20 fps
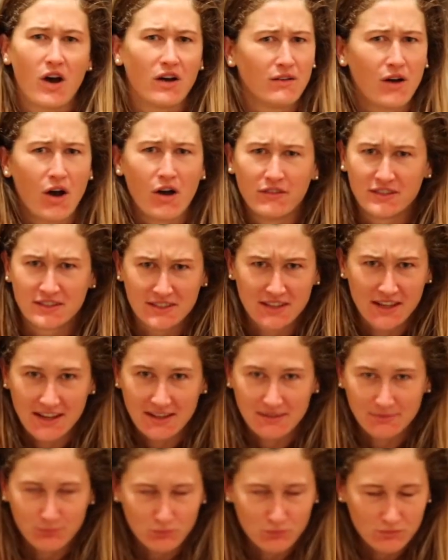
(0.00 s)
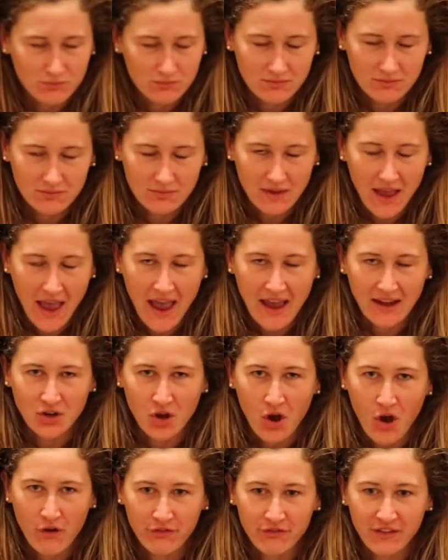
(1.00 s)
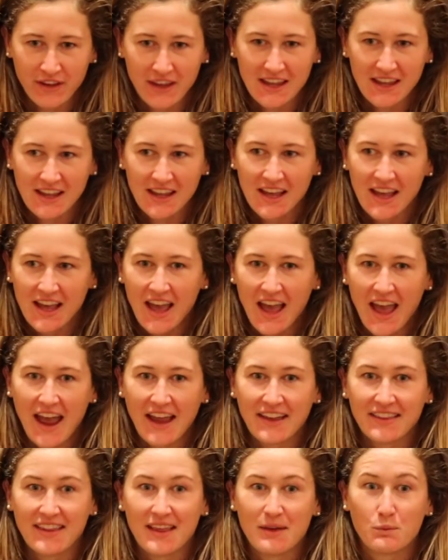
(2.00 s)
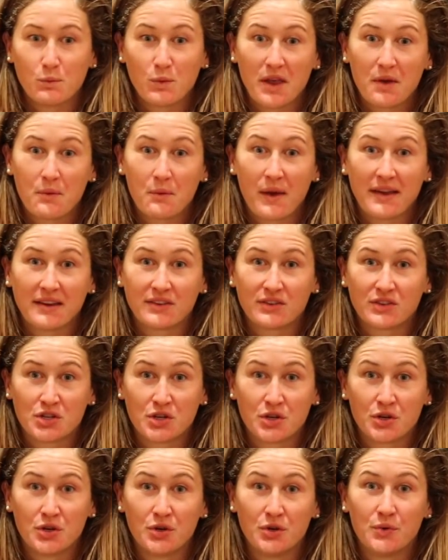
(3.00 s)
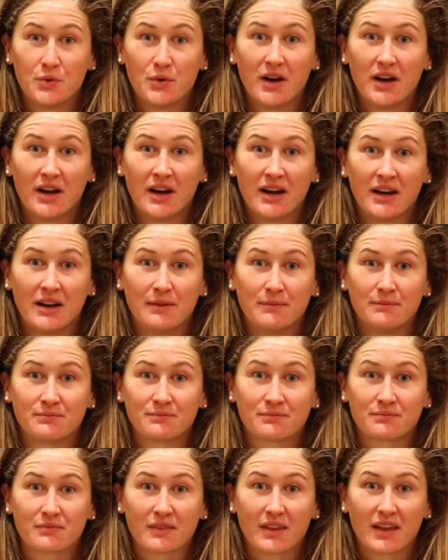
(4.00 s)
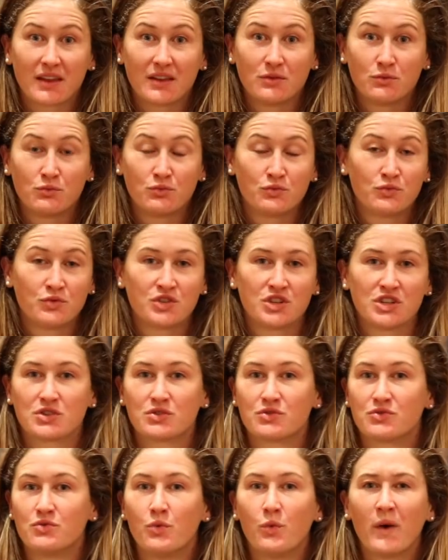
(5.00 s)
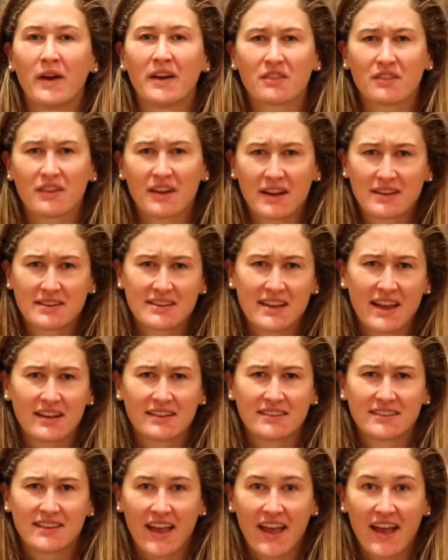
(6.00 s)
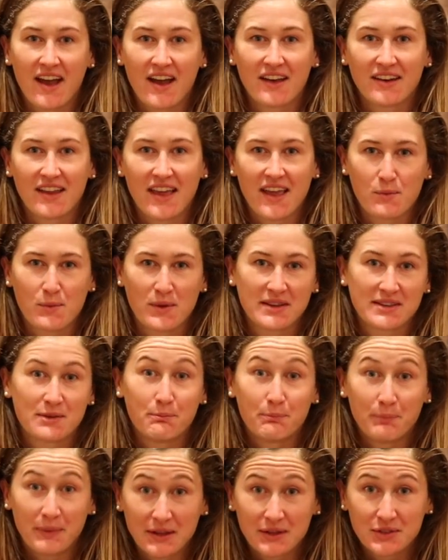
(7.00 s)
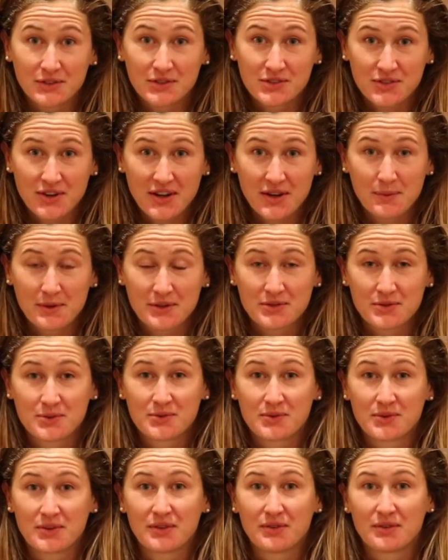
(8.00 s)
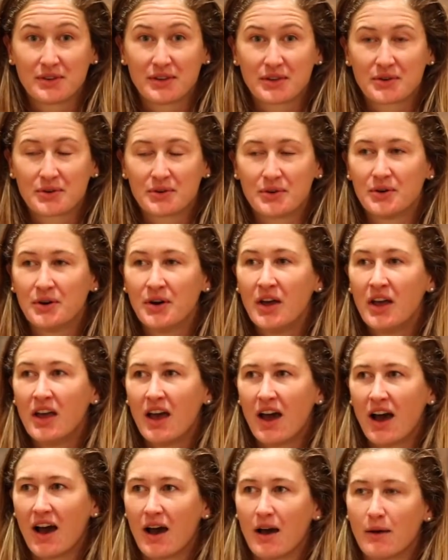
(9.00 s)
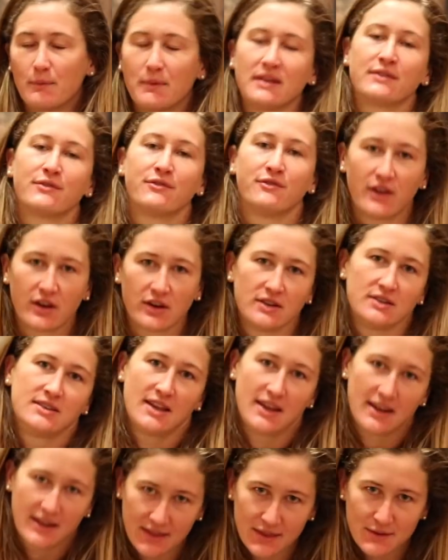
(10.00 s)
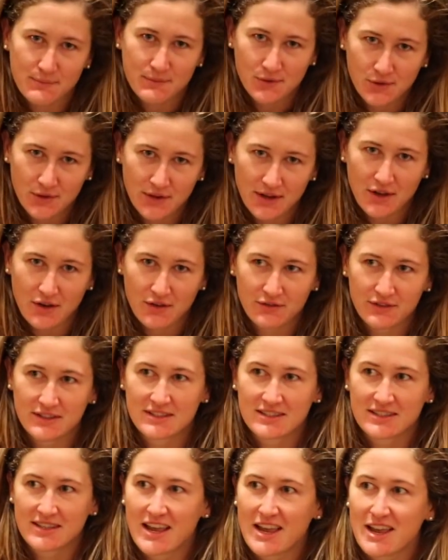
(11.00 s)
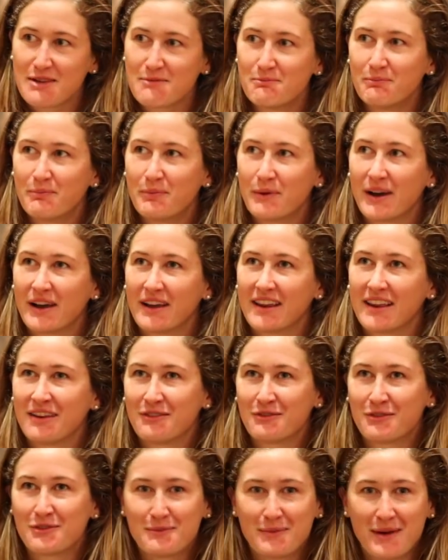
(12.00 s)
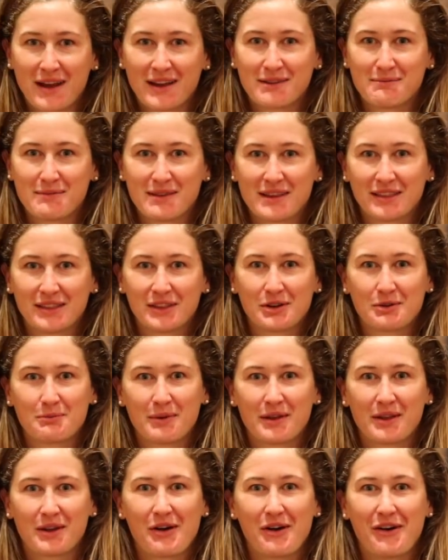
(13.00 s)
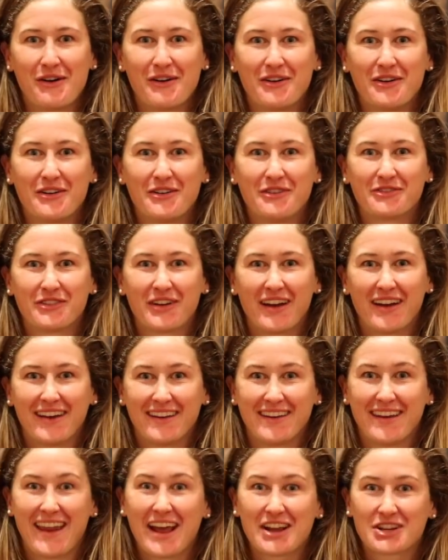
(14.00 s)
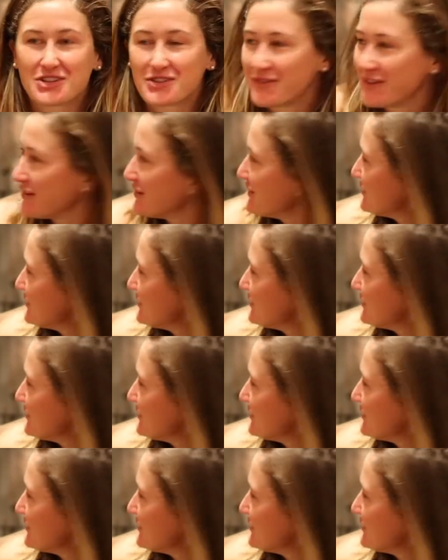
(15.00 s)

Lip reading: obviously had coffee, and then we went to just went around downtown and went to Beale Street, which was really, really cool. It's very dead in the morning obviously, but it reminded me a little bit of Nashville.